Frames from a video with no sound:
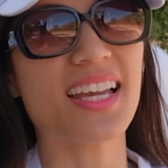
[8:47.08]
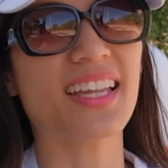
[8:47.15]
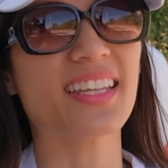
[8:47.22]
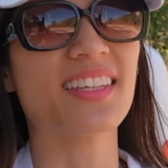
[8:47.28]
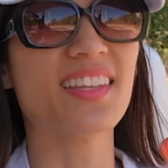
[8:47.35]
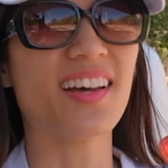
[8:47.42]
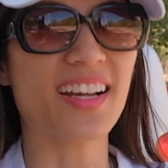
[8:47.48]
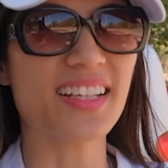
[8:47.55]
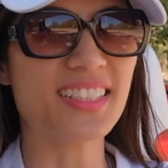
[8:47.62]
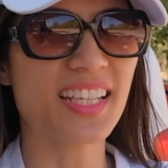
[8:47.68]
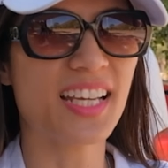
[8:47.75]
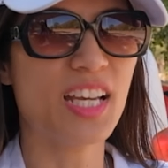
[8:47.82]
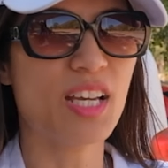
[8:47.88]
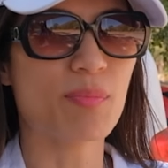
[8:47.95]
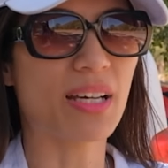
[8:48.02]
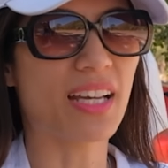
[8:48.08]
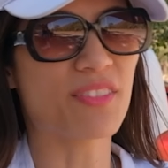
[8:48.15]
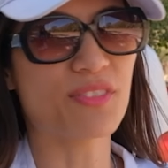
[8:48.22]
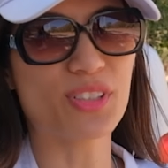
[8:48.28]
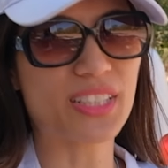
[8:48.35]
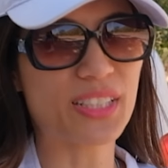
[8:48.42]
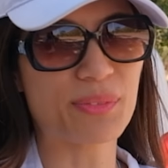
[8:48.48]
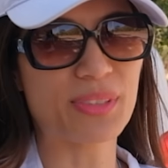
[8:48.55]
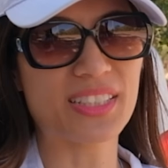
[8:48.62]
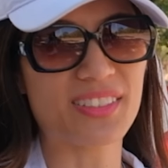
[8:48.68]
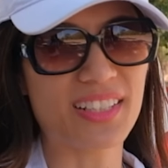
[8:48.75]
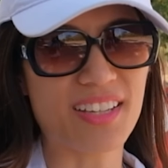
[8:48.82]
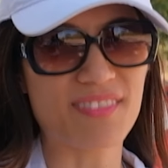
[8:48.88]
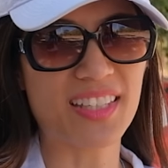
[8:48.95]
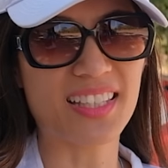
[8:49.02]
at night, but unfortunately we don't
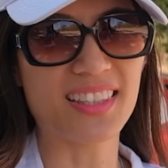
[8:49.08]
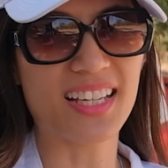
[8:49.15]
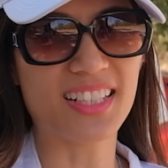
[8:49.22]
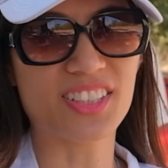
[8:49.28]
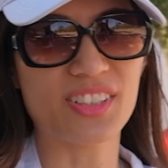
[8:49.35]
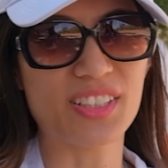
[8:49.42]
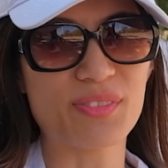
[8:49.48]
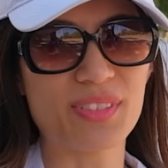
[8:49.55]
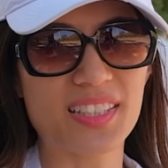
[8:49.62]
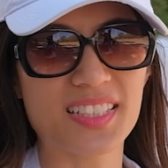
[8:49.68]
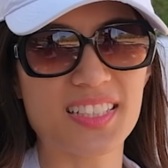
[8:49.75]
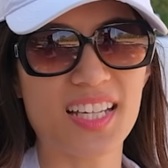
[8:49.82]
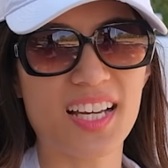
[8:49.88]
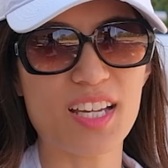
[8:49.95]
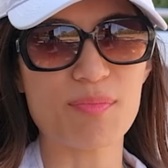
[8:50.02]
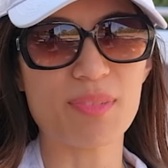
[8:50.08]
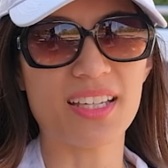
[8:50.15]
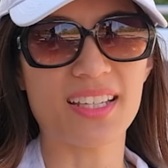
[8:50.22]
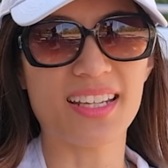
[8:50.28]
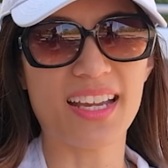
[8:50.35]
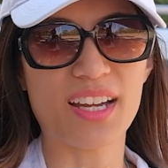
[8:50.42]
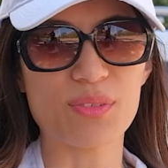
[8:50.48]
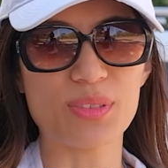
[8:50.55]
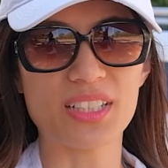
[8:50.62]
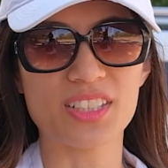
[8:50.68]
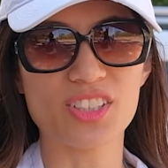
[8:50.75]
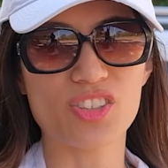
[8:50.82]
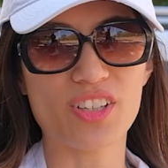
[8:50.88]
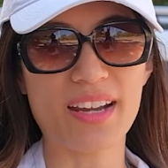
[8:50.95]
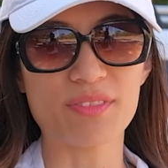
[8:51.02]
have that luxury with the time and our
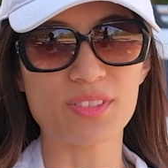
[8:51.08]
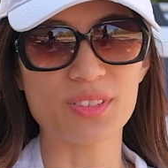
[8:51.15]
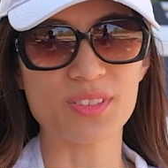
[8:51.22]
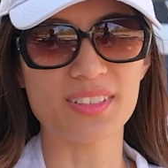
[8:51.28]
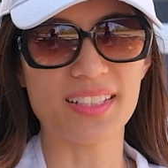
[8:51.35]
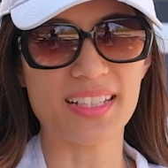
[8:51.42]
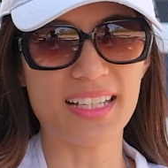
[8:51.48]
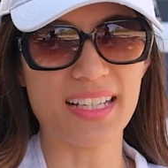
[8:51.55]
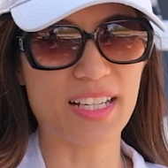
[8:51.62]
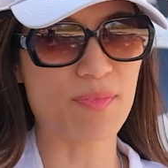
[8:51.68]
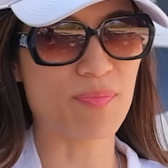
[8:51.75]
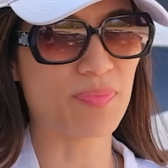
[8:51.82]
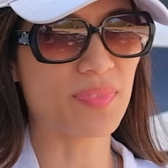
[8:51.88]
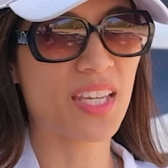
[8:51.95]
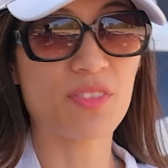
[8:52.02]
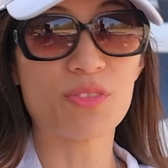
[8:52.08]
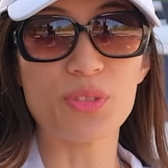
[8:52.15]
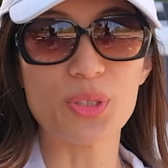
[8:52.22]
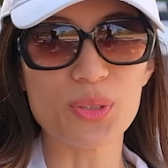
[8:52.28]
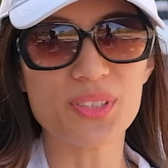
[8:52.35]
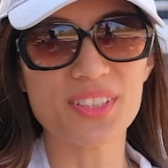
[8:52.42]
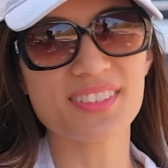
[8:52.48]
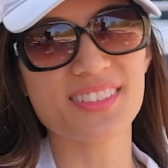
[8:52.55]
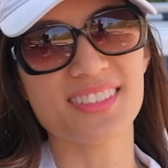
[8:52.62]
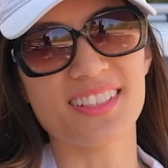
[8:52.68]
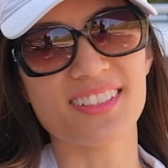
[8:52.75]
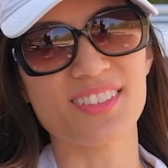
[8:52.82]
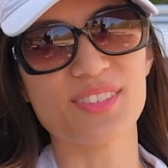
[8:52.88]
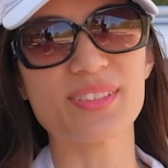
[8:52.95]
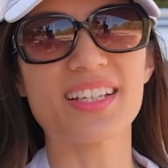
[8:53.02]
travel route.
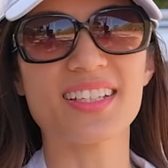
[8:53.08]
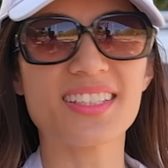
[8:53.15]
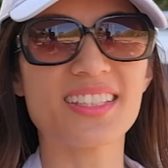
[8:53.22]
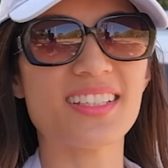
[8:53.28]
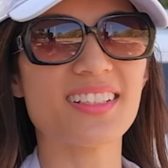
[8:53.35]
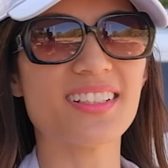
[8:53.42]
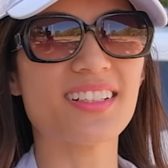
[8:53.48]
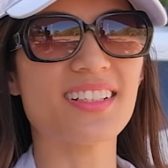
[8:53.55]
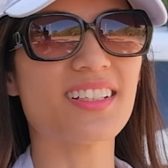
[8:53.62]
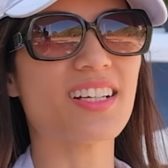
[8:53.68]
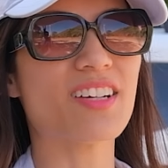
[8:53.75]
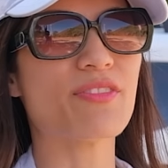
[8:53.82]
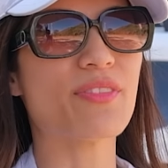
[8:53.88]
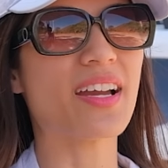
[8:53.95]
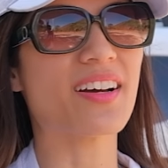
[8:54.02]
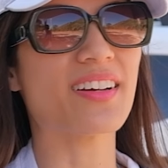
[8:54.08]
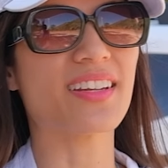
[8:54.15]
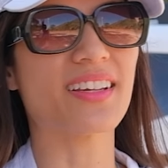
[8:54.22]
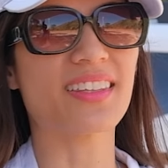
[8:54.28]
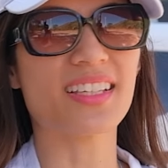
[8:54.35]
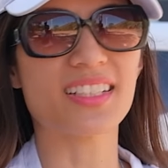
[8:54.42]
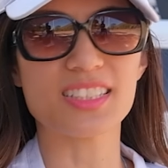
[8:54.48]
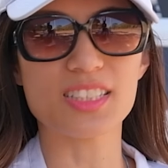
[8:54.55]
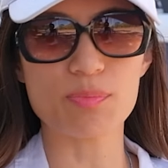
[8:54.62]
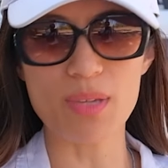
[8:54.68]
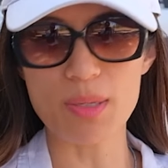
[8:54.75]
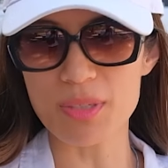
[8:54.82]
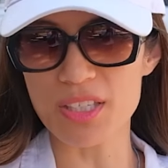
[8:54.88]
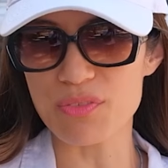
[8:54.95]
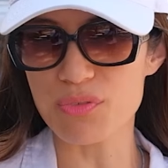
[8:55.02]
So we are here around, I think it's
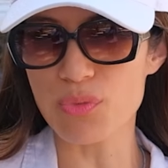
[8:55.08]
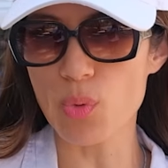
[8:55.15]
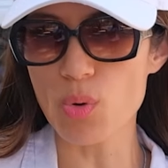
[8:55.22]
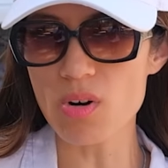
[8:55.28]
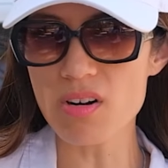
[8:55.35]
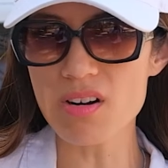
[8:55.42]
maybe 4